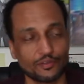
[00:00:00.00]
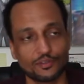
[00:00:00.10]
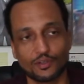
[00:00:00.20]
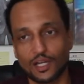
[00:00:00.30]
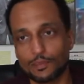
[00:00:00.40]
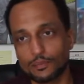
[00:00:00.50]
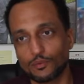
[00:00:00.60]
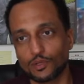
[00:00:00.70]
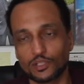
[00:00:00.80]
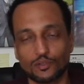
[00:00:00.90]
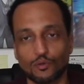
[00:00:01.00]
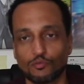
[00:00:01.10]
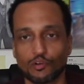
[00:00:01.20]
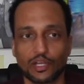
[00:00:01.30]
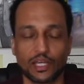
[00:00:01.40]
So a lot of people want the old
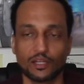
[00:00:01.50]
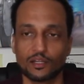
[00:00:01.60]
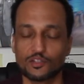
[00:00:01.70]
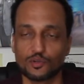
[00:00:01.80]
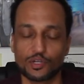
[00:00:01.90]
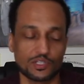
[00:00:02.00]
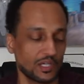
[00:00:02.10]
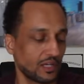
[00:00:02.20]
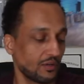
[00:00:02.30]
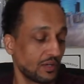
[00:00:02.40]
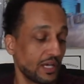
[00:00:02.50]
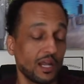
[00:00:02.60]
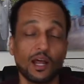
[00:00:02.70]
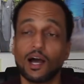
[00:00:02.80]
ring and the joystick and all that.